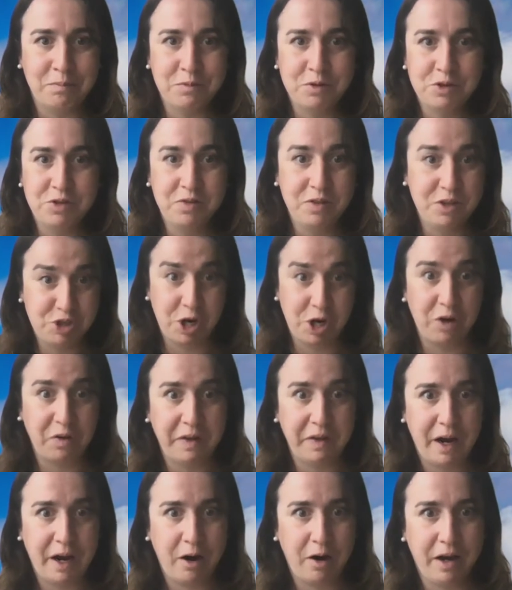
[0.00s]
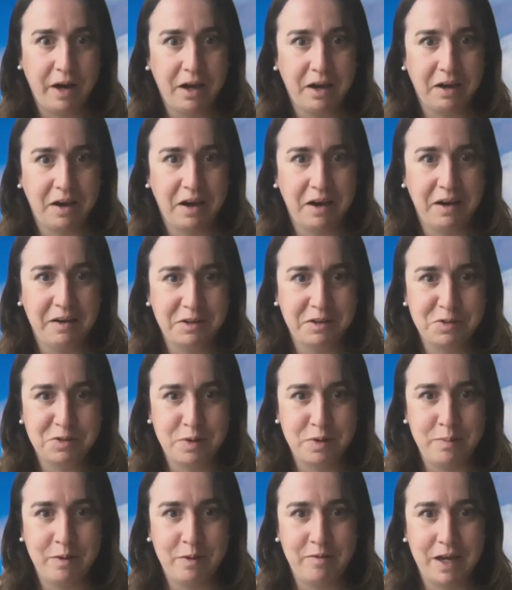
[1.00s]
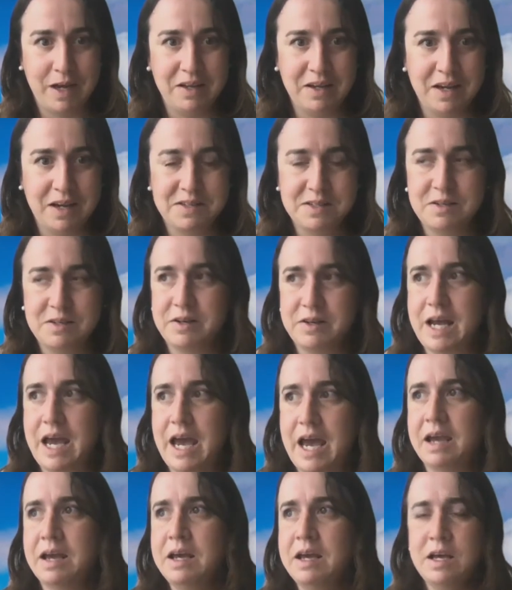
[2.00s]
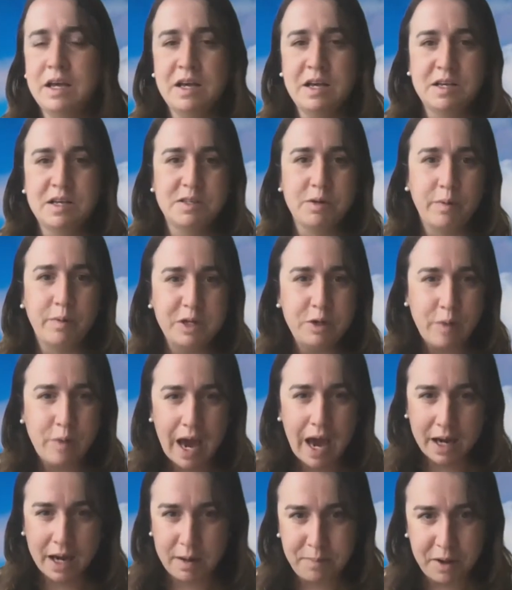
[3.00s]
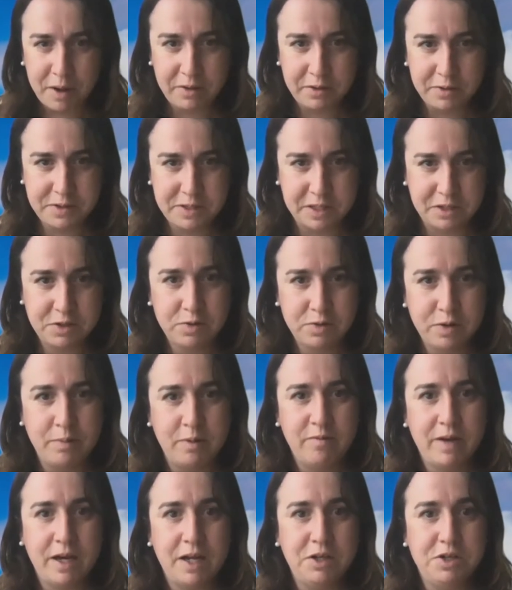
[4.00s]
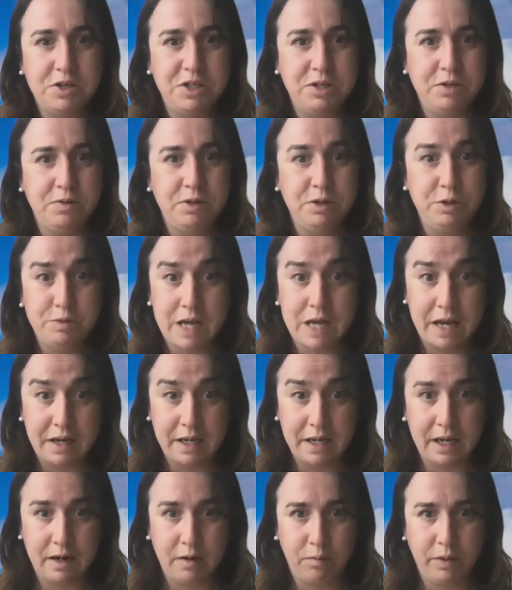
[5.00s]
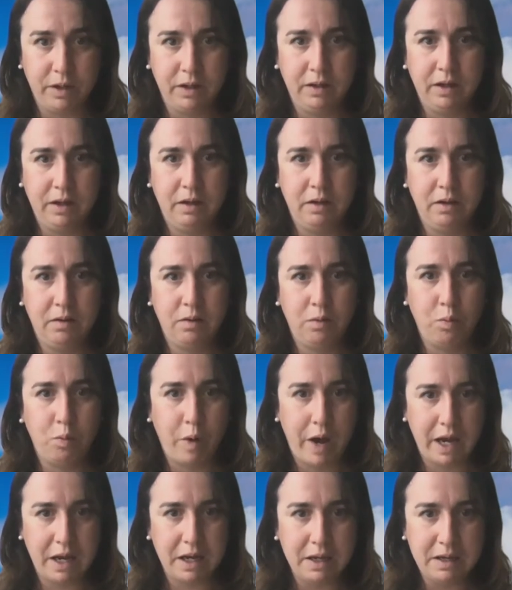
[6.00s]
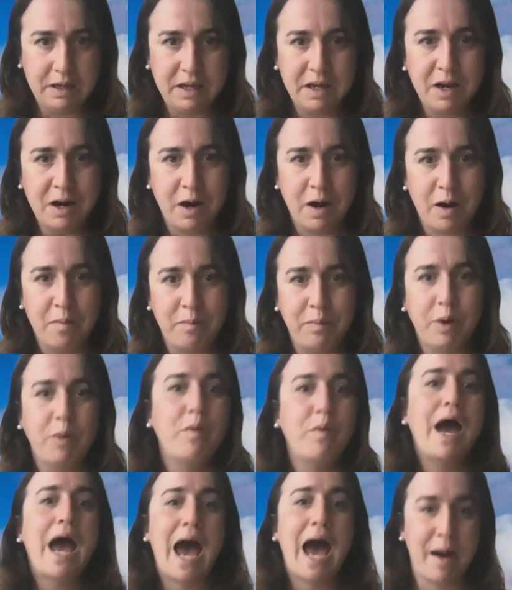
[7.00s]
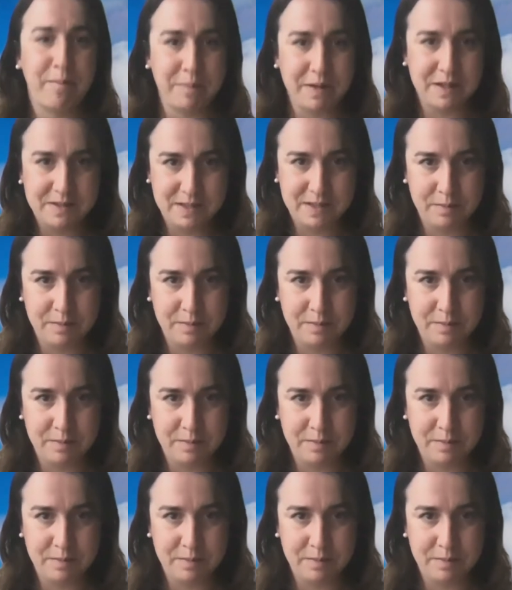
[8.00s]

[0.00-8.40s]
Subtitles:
the Charlotte area got an extreme event yesterday. So when you add up all those extreme events, you tend to get a really wet year. But what happens in